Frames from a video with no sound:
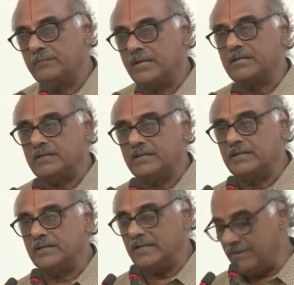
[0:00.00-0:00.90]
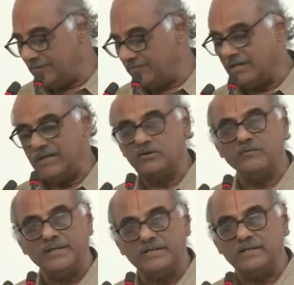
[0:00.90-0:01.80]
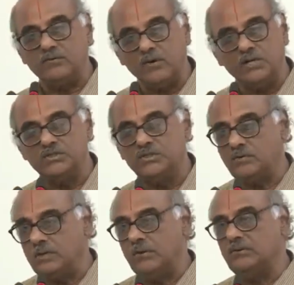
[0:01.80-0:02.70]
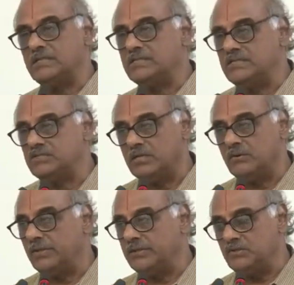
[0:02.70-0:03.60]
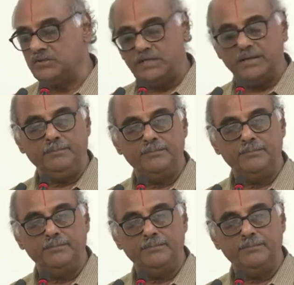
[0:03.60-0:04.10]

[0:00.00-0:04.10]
But anyway, we have to wait and watch how the things are going to shape.